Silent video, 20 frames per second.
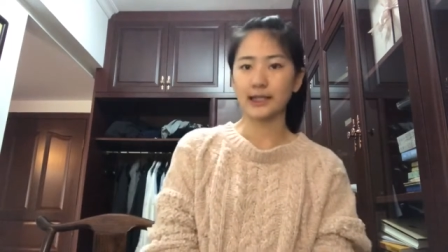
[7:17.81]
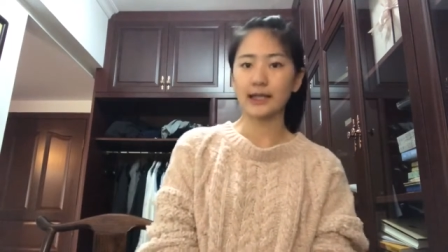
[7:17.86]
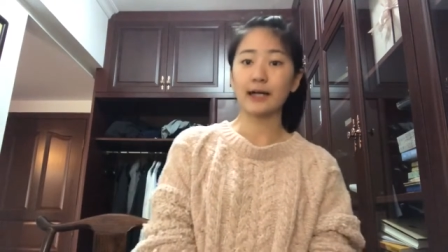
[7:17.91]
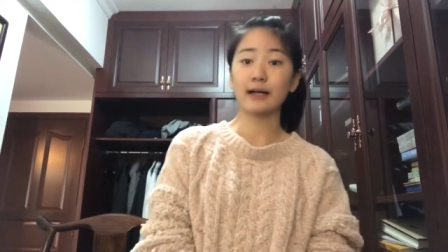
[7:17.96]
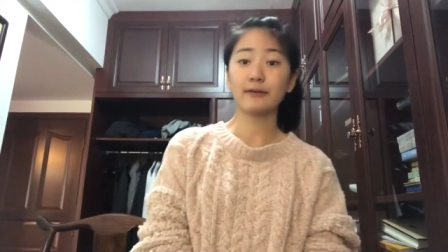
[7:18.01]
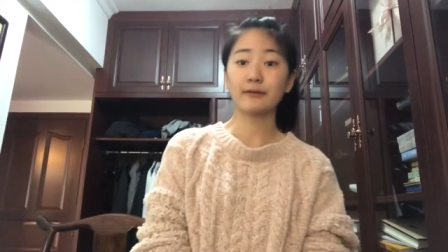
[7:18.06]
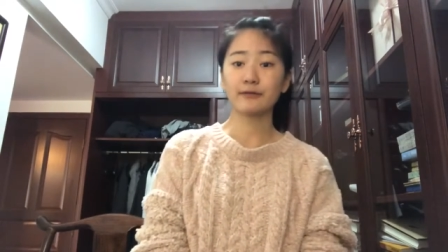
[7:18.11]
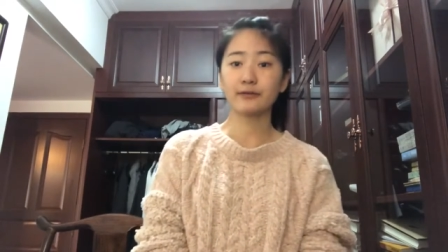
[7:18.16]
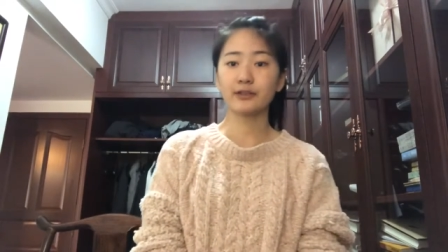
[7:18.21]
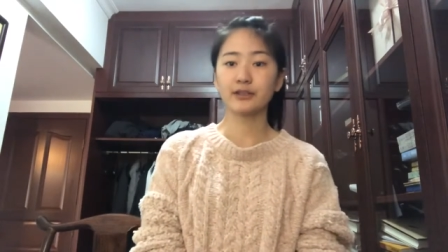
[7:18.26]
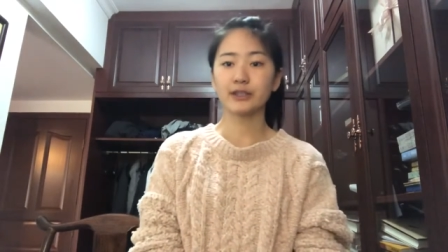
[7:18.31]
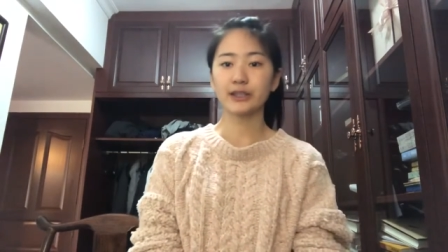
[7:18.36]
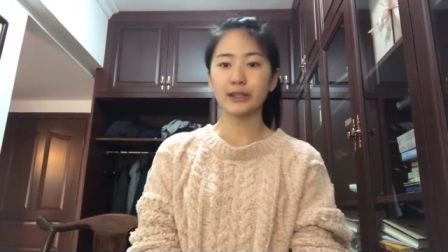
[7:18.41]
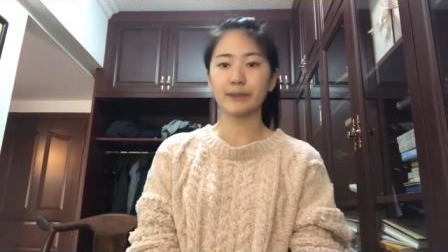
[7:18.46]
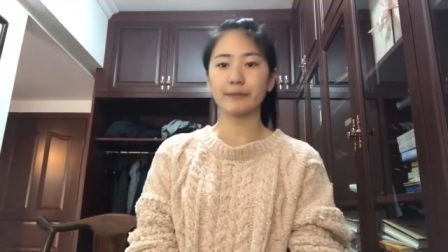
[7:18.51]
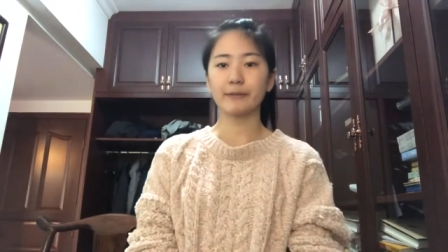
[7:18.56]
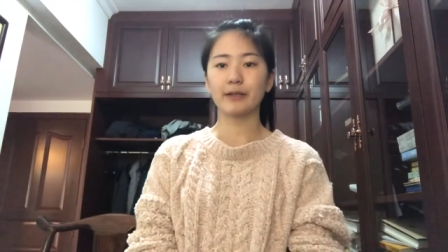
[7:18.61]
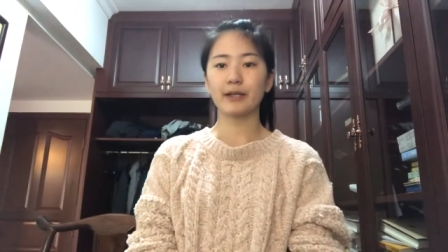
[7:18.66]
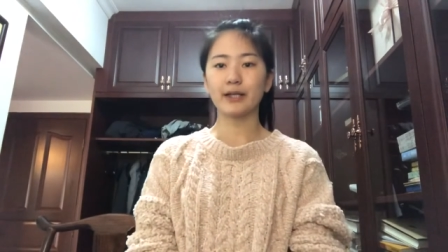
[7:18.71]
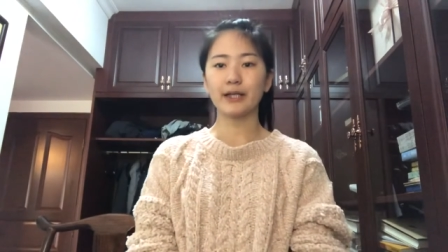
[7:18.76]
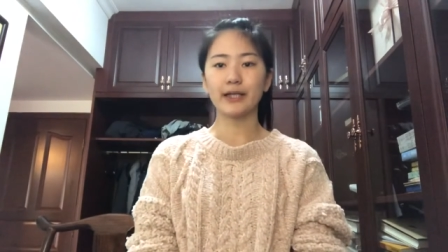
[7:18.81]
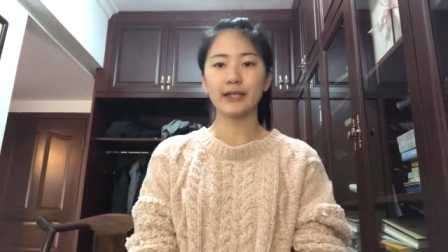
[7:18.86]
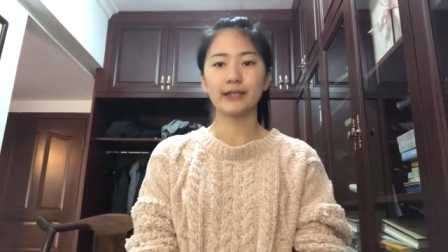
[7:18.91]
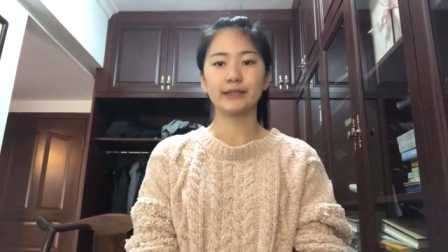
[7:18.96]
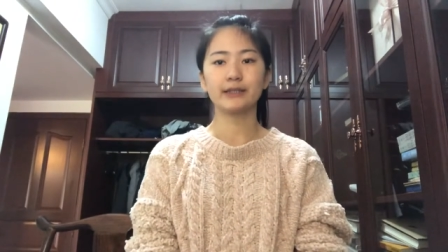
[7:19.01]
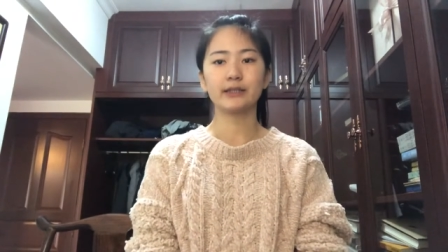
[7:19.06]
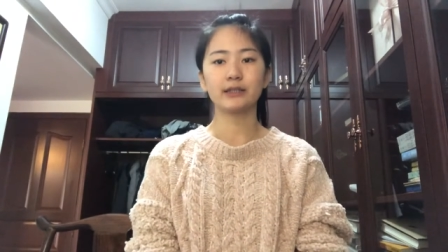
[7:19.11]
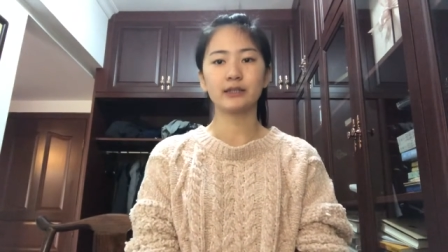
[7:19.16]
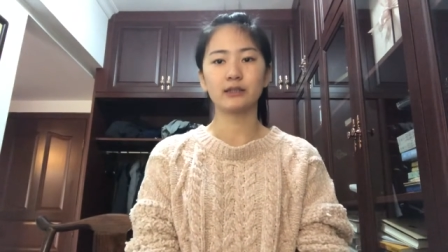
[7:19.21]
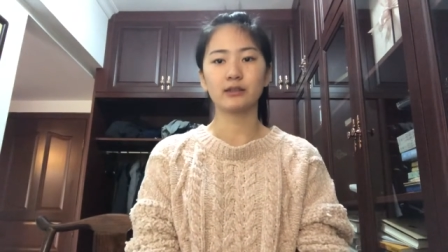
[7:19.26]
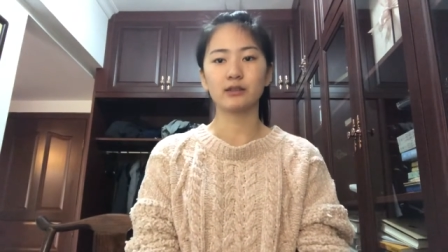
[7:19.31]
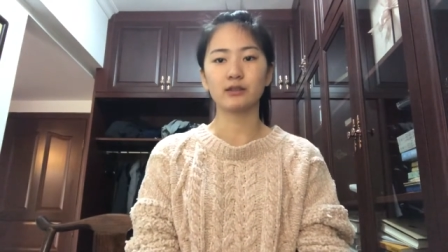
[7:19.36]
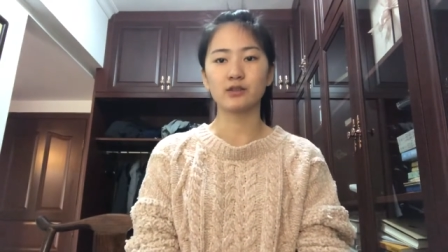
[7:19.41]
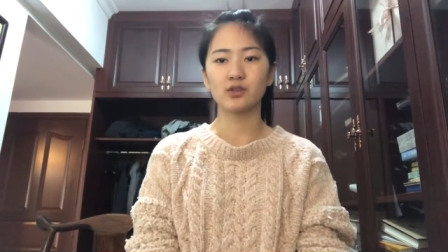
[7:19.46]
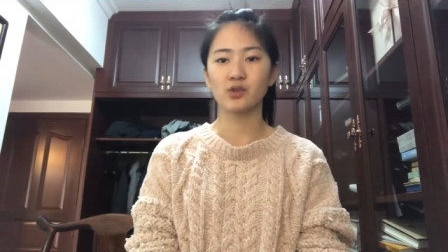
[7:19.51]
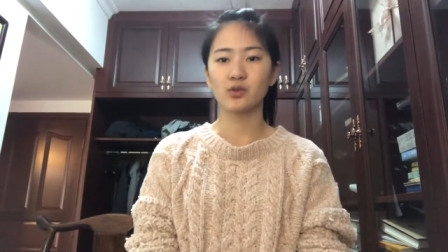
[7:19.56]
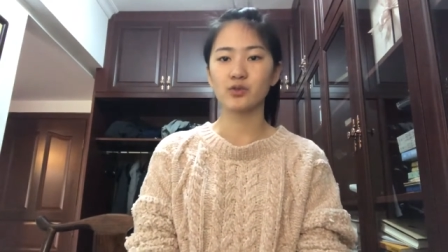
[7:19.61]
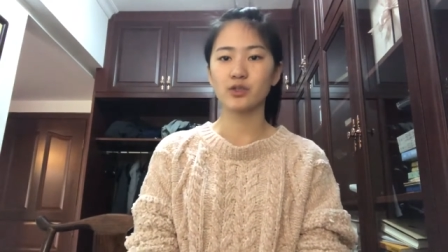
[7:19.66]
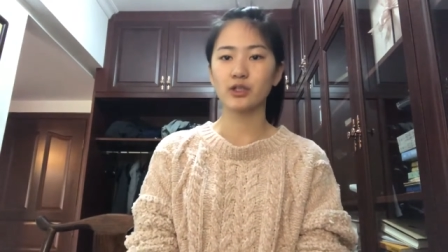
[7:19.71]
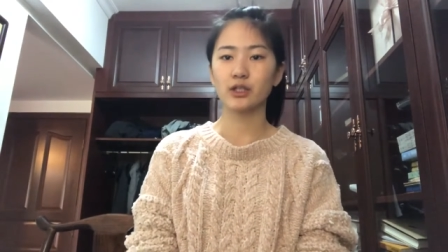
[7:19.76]
After applying the
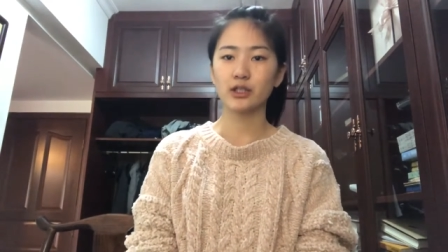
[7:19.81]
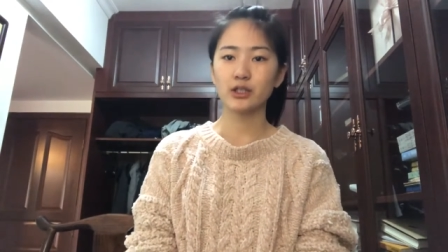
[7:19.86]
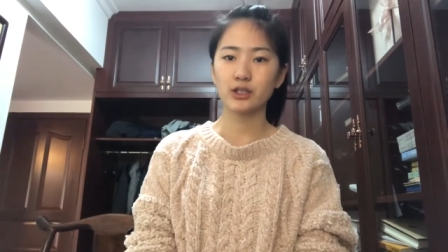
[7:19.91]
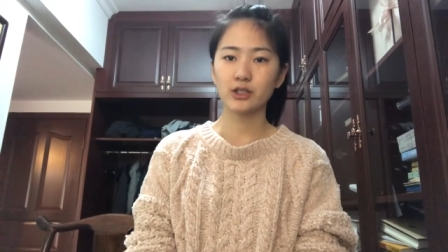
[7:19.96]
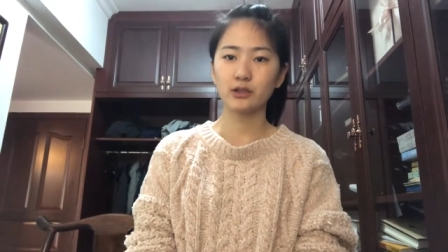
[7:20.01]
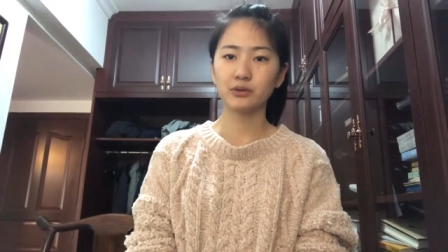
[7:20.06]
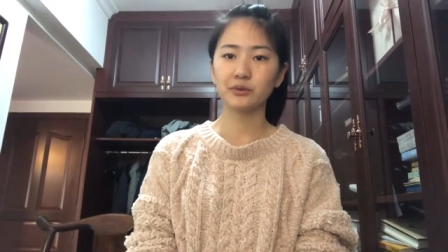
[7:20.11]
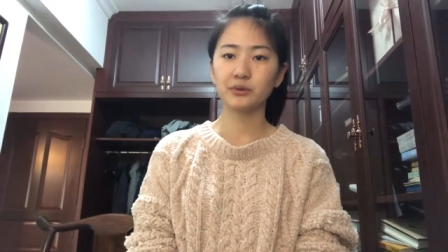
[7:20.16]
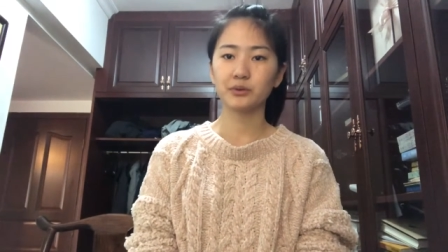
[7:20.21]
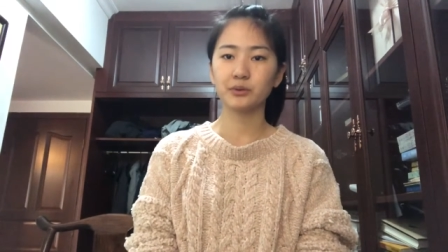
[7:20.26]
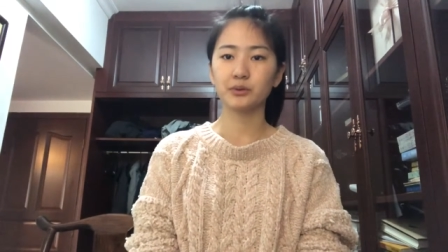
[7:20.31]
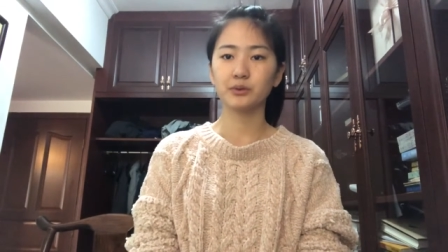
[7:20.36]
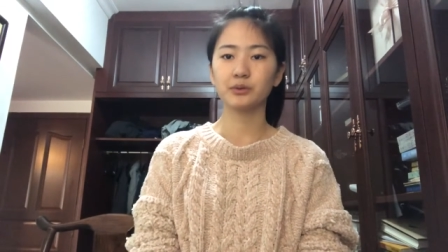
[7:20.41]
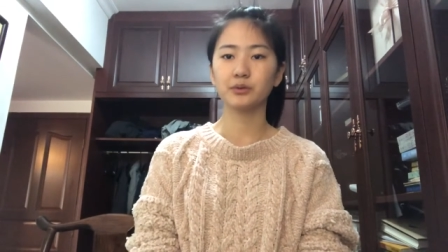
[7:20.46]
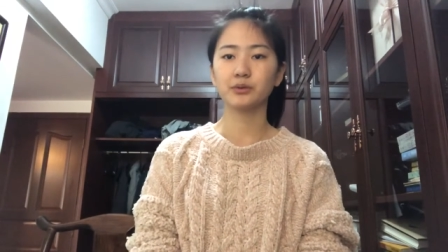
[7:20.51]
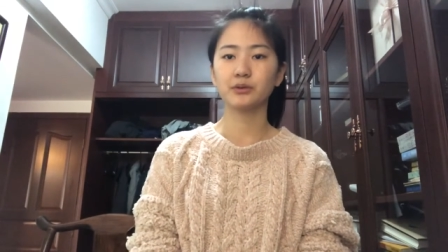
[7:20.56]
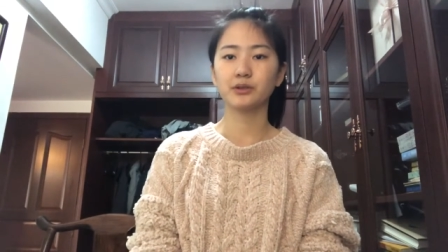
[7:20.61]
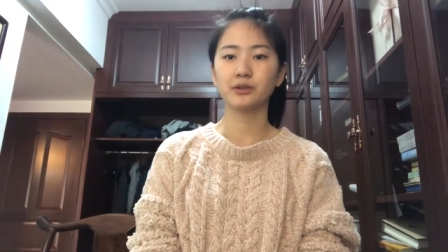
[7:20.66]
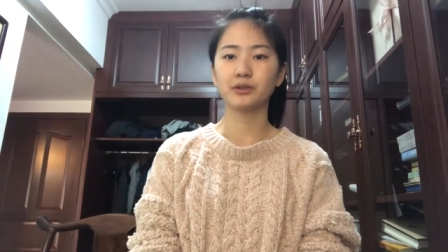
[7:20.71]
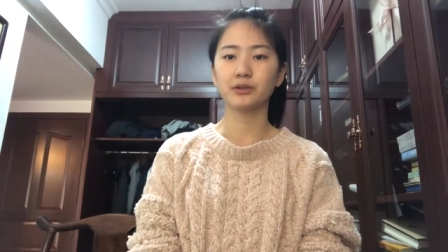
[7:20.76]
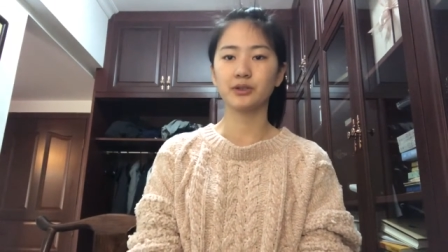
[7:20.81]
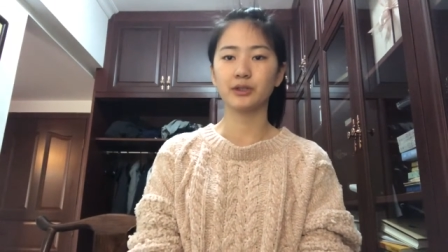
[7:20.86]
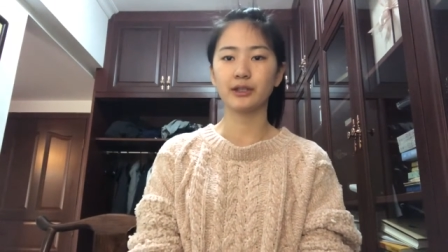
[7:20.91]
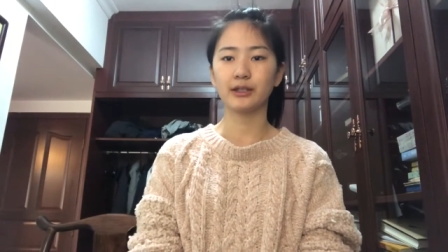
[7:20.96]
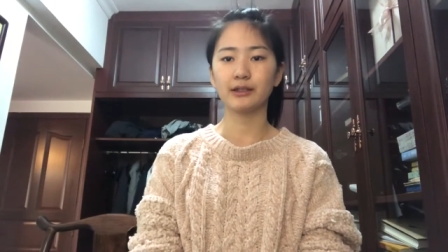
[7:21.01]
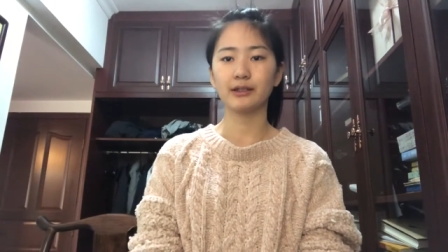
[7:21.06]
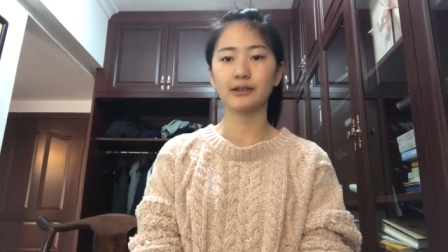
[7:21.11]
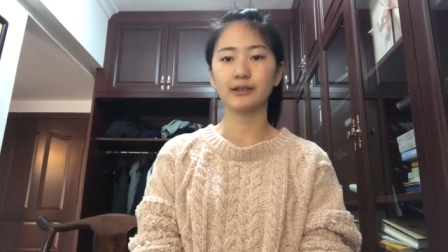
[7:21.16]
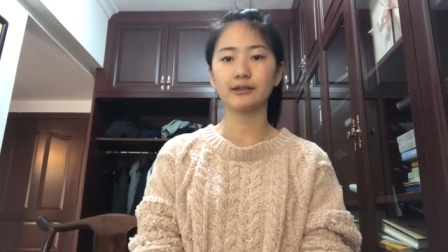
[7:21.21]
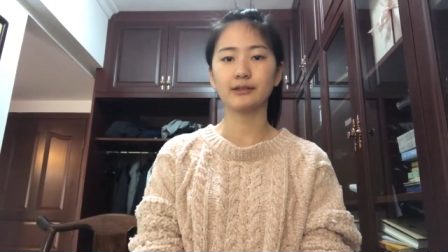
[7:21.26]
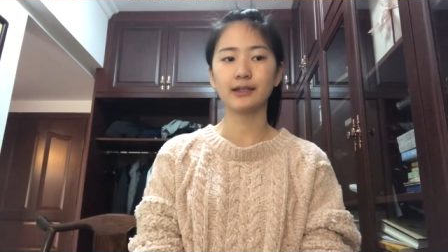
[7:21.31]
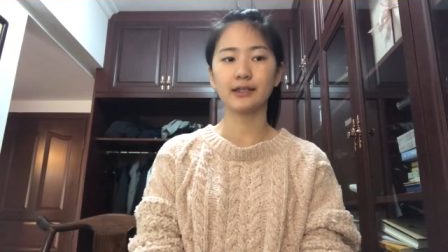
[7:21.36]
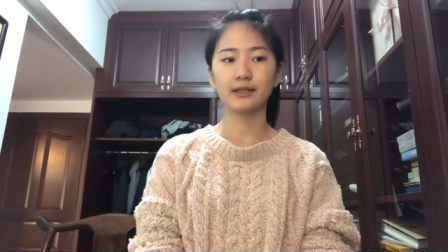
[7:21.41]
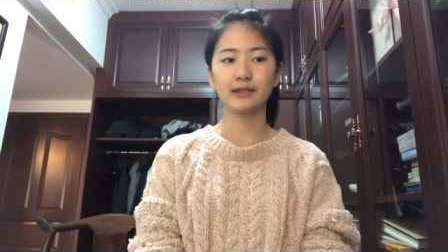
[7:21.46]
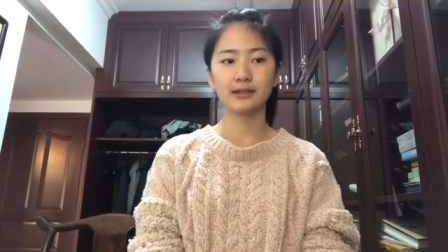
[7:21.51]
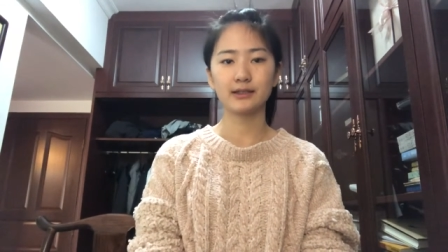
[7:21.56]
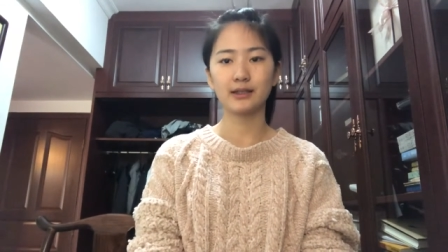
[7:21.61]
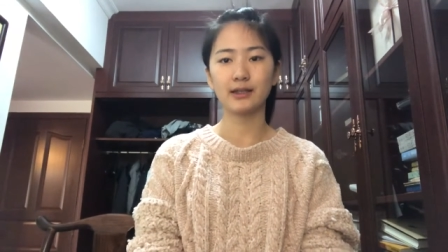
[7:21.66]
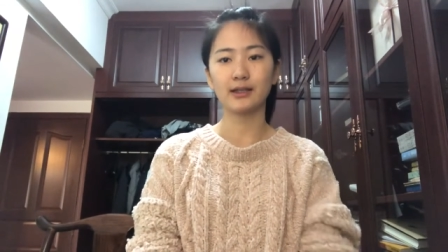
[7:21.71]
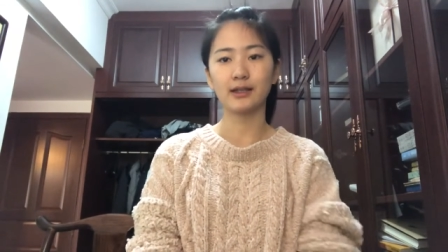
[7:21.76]
association rule to the
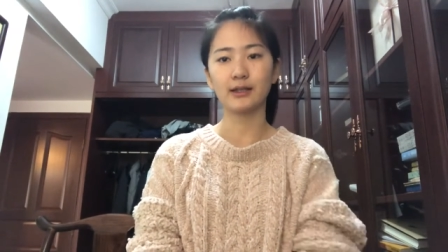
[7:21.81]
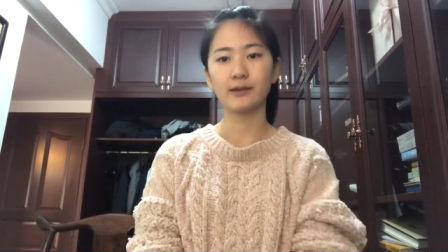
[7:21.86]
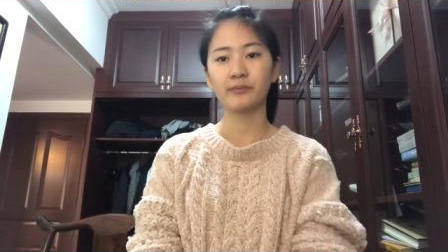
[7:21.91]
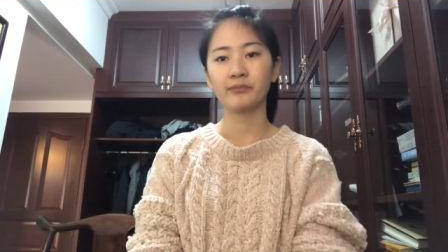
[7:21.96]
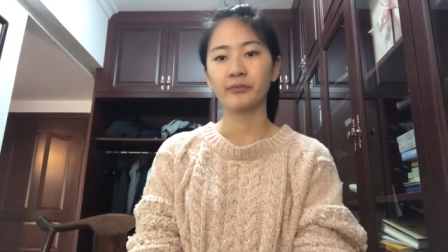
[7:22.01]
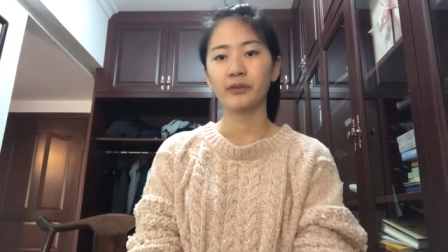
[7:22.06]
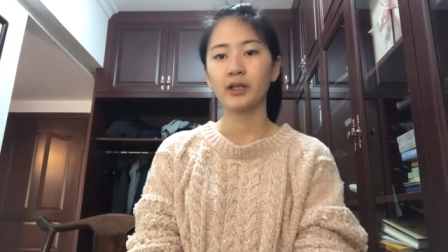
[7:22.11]
data,